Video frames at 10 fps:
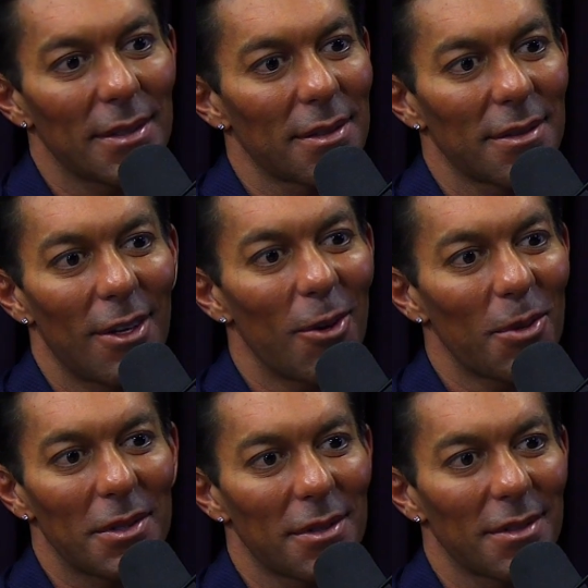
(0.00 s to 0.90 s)
this,
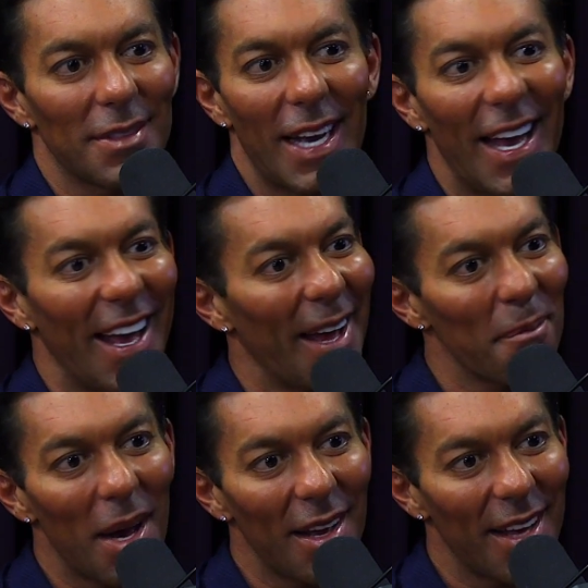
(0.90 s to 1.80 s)
always.
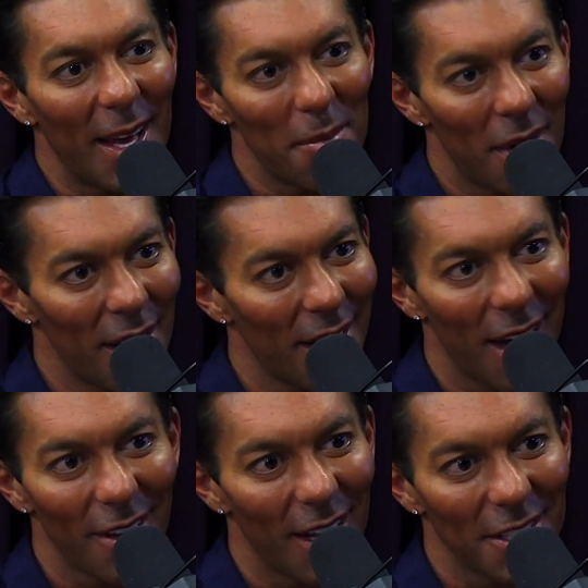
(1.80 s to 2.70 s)
And my
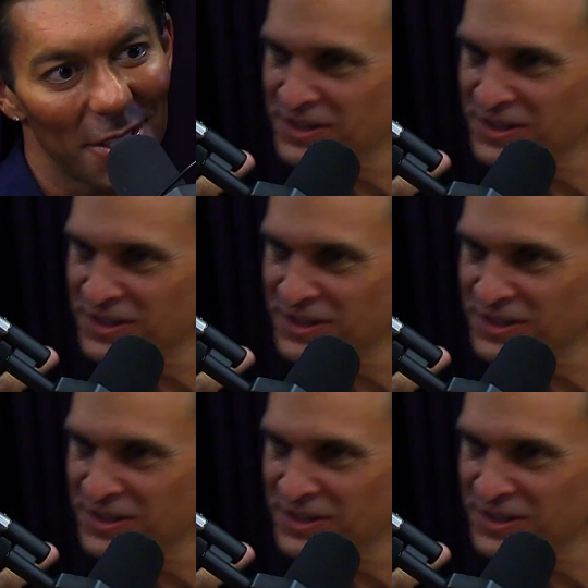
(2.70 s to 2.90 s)
eyelashes.